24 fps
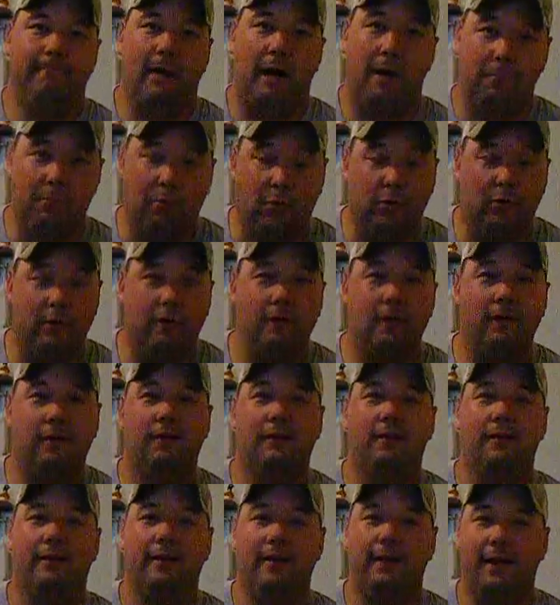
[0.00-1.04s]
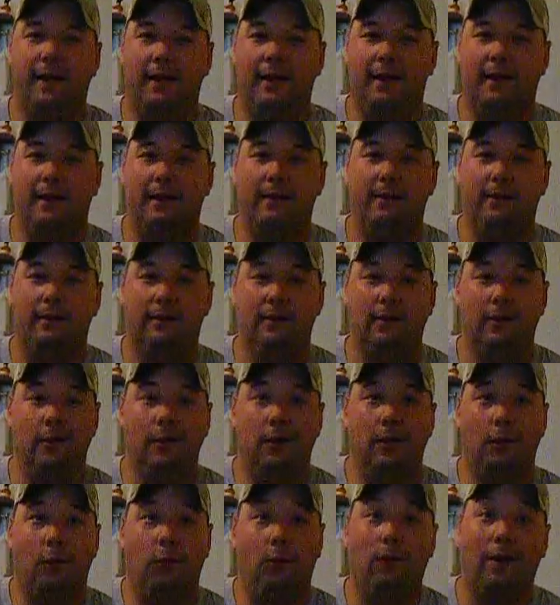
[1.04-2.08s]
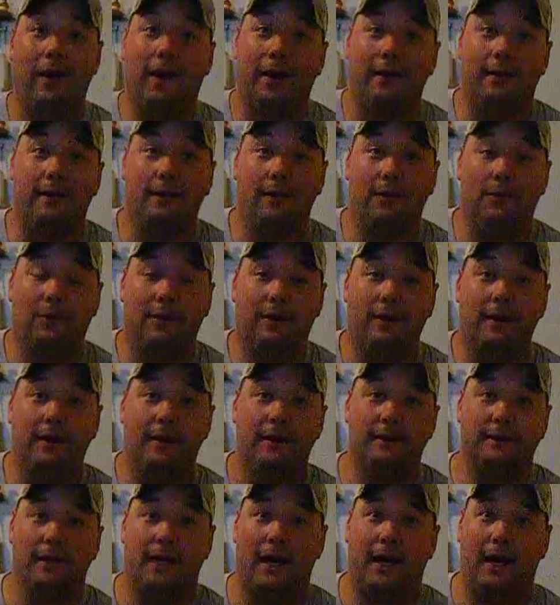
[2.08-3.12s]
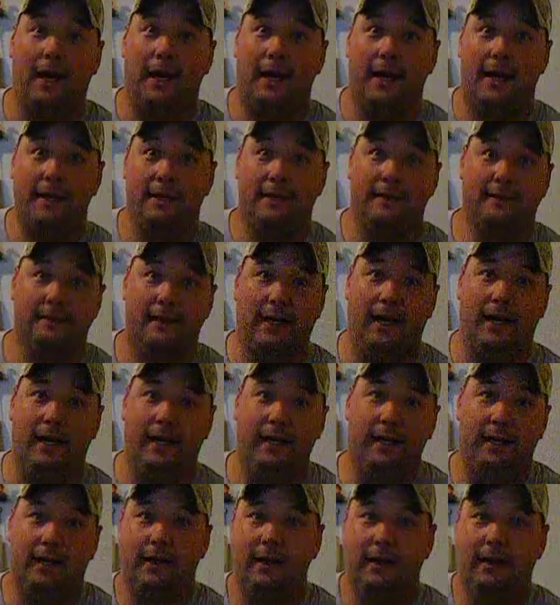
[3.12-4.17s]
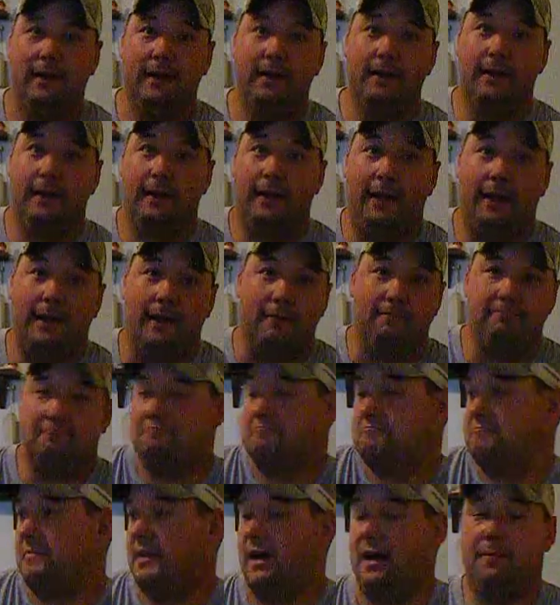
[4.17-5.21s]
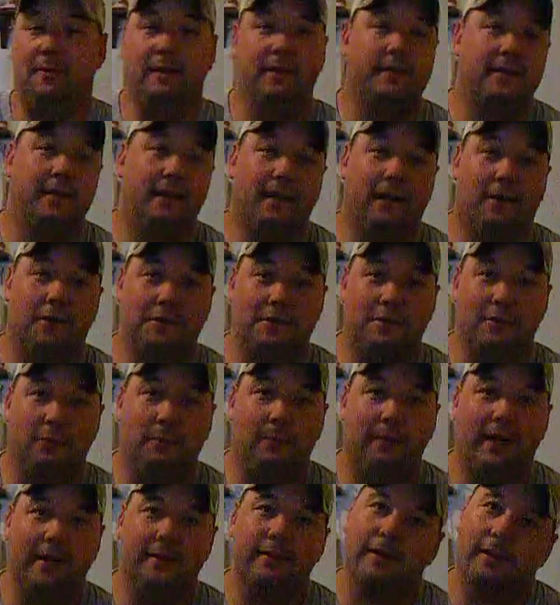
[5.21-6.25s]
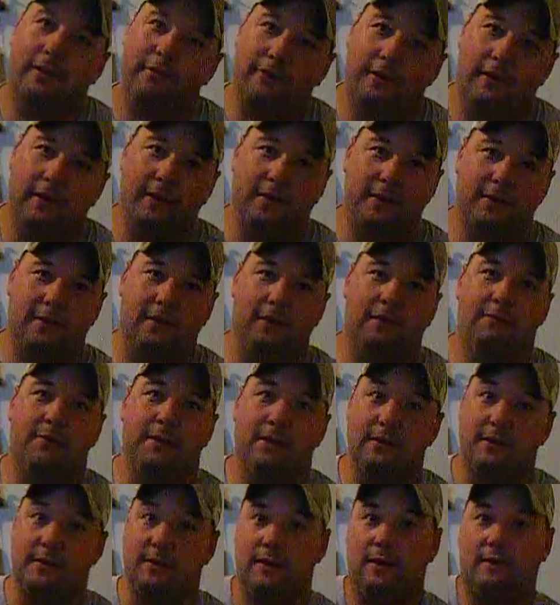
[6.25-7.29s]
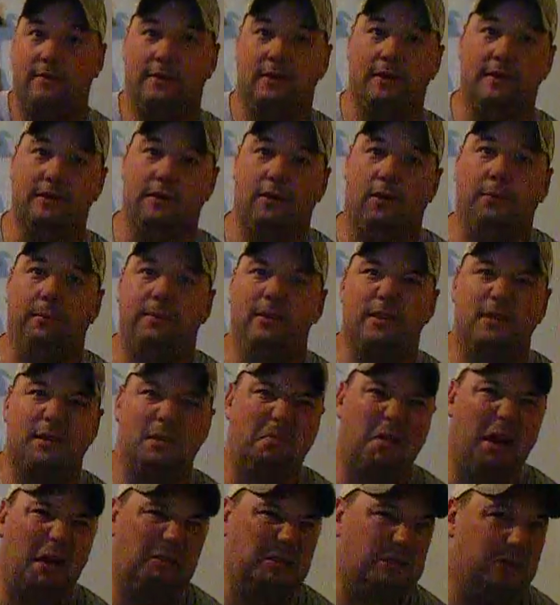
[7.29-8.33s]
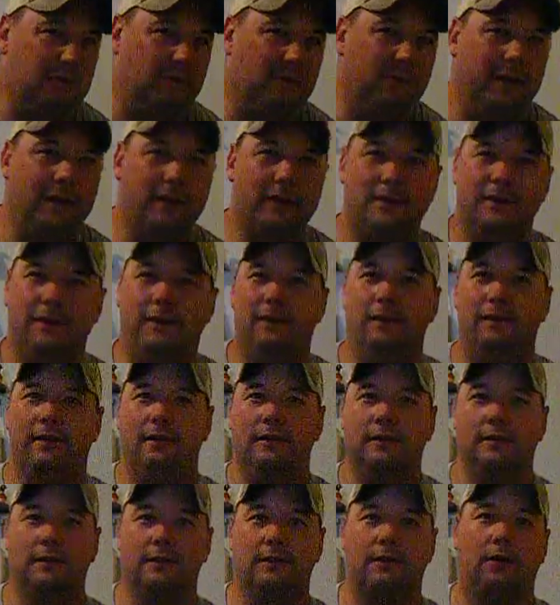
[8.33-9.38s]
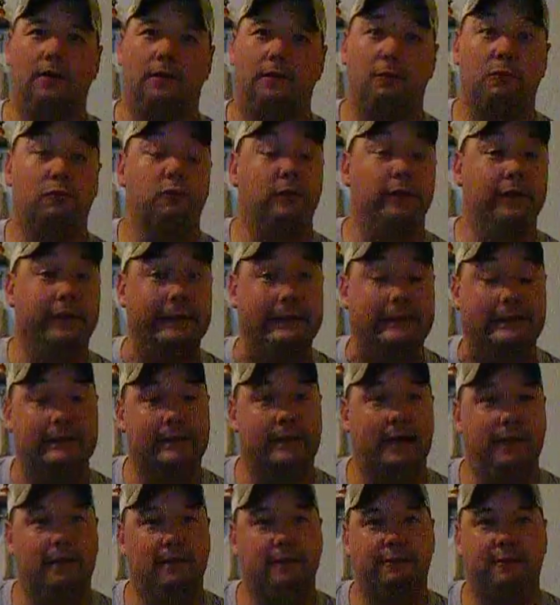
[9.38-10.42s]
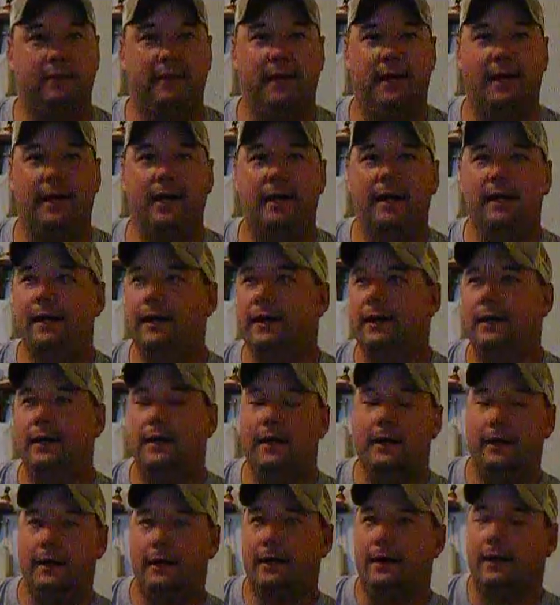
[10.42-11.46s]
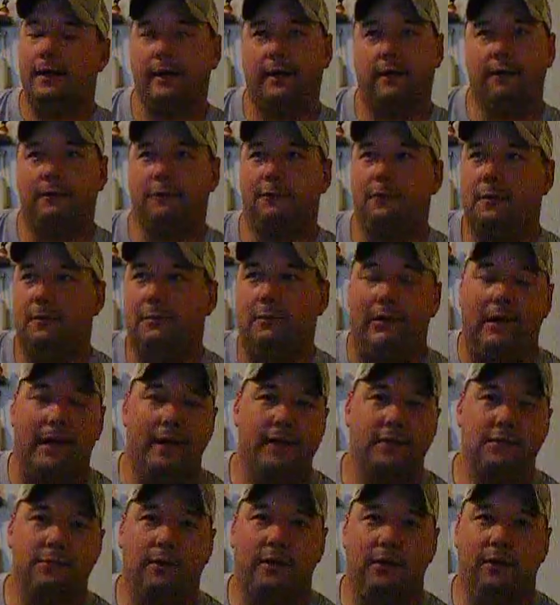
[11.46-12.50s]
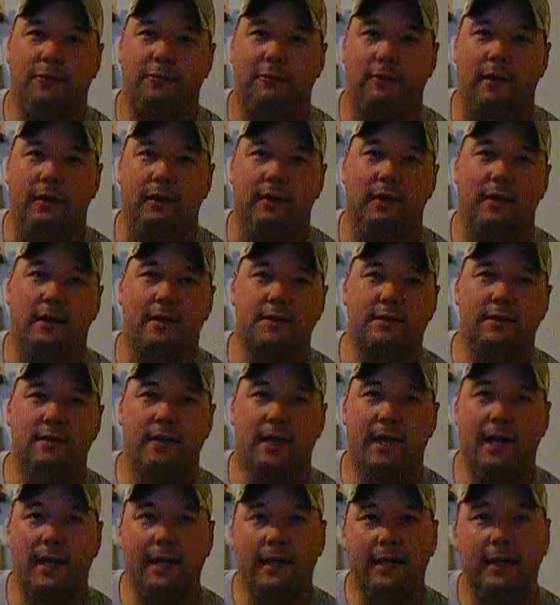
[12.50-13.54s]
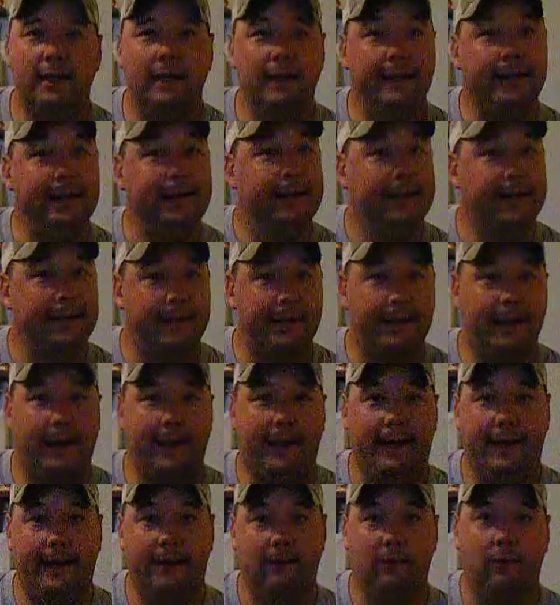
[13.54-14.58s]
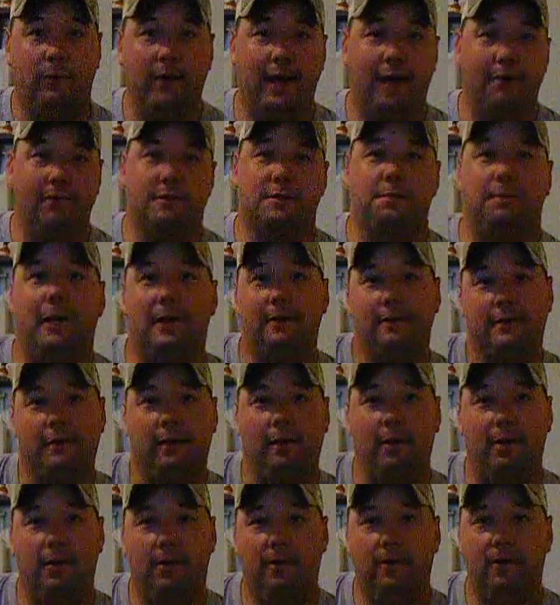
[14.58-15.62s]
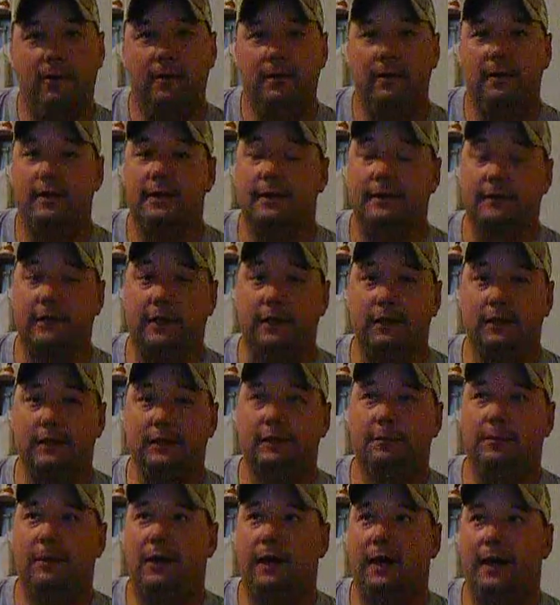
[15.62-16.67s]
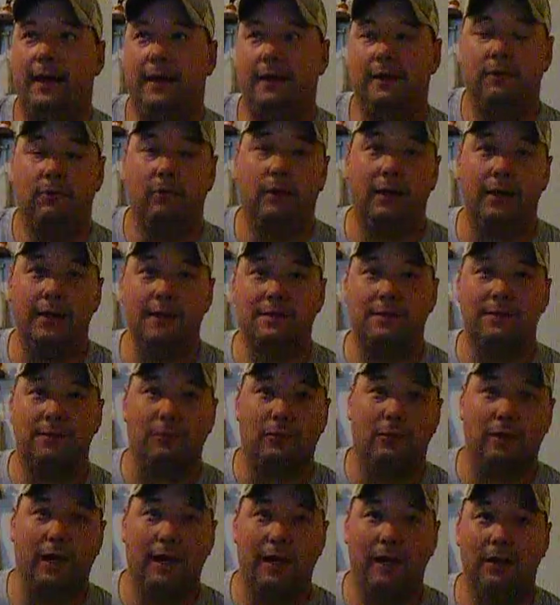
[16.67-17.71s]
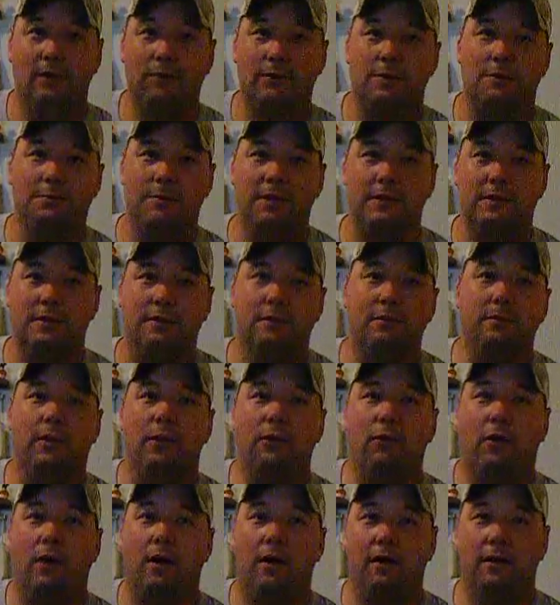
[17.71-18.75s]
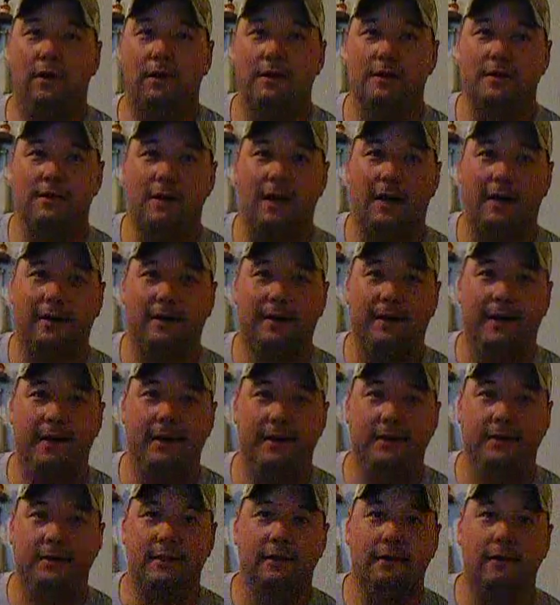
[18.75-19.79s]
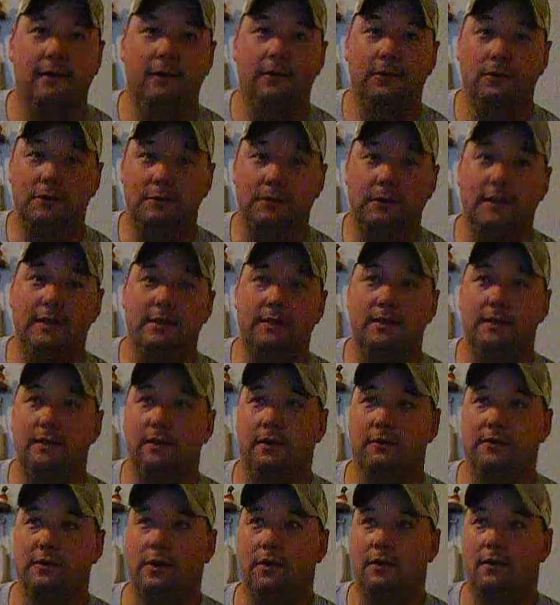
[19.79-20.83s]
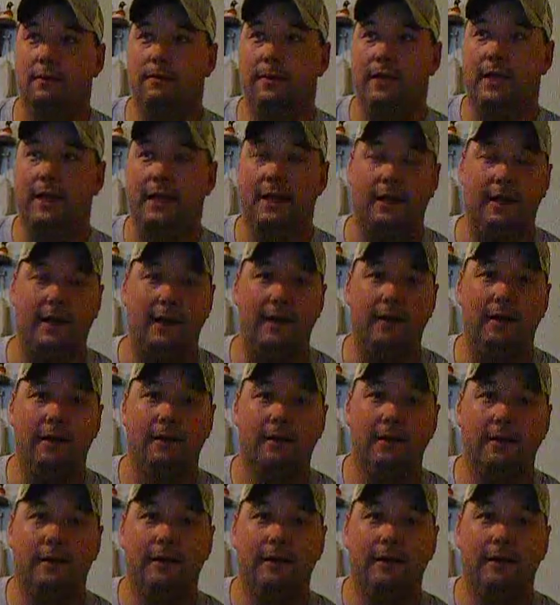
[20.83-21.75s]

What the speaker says: I'm bored, and what I did was I decided, hey, I'm going to dig out some of my dove hunting stuff because dove season opens in about 2 weeks here. So I'm real excited for that. I confirmed plans with a friend yesterday that we have a spot to go. It's a good spot. We're getting some rain, which means there's going to be water in the stock tanks, which means the doves are going to be hitting it.